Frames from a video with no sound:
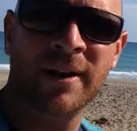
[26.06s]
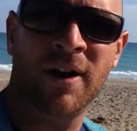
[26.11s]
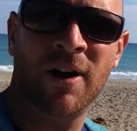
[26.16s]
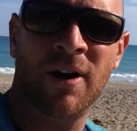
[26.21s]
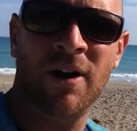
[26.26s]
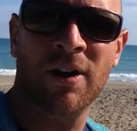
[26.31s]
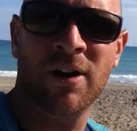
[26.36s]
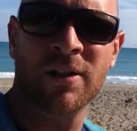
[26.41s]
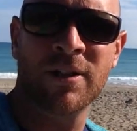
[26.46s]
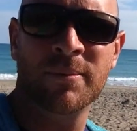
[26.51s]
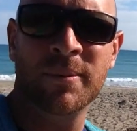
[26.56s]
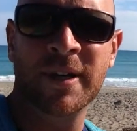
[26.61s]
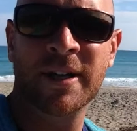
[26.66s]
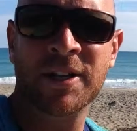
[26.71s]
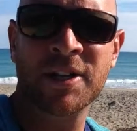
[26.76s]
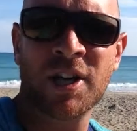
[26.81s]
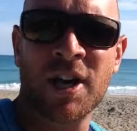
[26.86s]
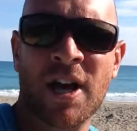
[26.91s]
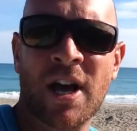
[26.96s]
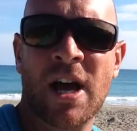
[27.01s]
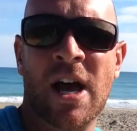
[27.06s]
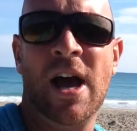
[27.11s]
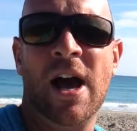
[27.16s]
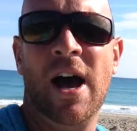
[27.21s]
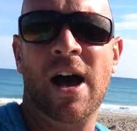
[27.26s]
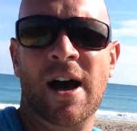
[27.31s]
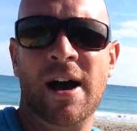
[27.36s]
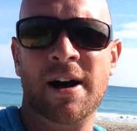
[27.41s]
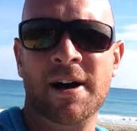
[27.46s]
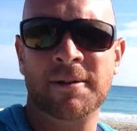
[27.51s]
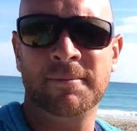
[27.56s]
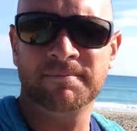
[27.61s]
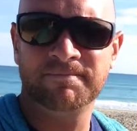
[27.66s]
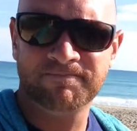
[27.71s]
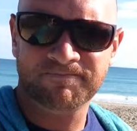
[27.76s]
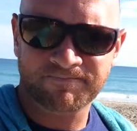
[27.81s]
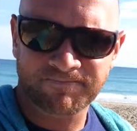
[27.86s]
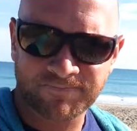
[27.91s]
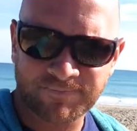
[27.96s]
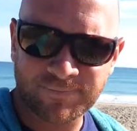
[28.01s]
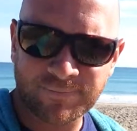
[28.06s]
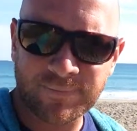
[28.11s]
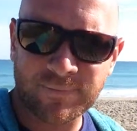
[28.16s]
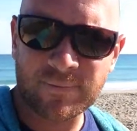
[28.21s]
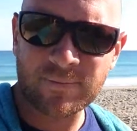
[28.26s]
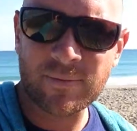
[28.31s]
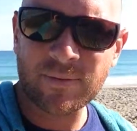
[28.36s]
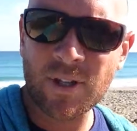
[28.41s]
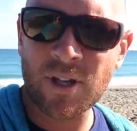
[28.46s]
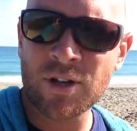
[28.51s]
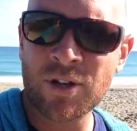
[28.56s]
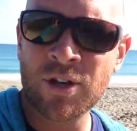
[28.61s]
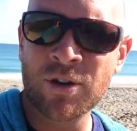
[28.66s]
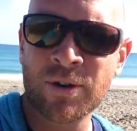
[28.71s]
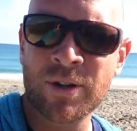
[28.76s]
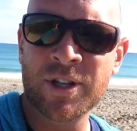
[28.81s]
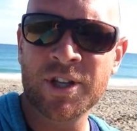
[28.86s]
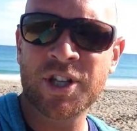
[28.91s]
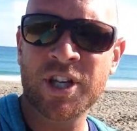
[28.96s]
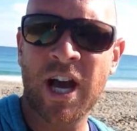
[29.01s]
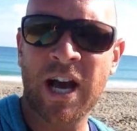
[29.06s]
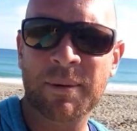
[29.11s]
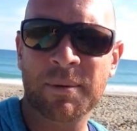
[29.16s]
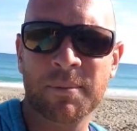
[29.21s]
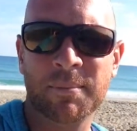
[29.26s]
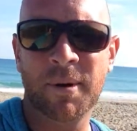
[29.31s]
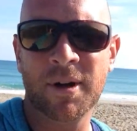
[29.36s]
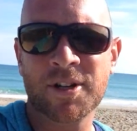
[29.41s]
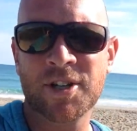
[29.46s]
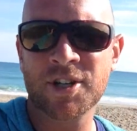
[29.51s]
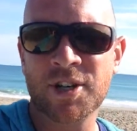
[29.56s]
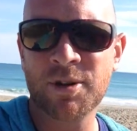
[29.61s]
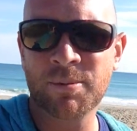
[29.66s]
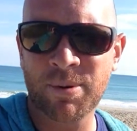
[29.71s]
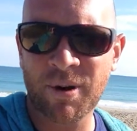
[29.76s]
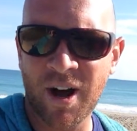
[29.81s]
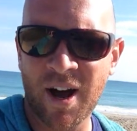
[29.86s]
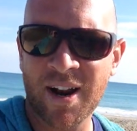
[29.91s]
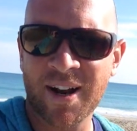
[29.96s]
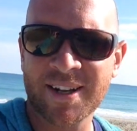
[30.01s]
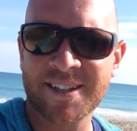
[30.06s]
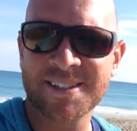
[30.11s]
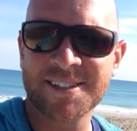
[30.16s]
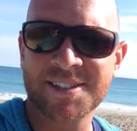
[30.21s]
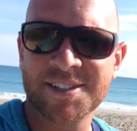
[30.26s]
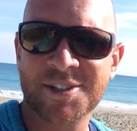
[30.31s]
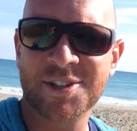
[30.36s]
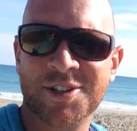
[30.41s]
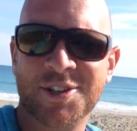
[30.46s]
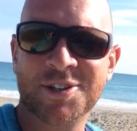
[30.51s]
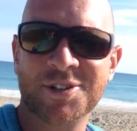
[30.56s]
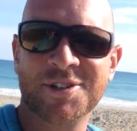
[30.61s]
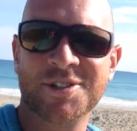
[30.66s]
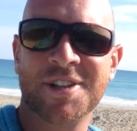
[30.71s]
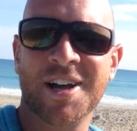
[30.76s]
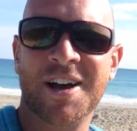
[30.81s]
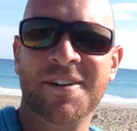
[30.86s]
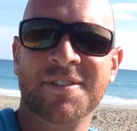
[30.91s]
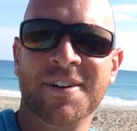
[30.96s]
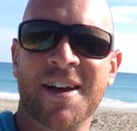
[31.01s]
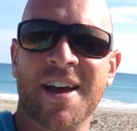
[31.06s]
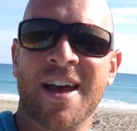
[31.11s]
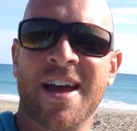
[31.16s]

at all on the beach. Um, new in the shop, a bunch of new products, new stuff.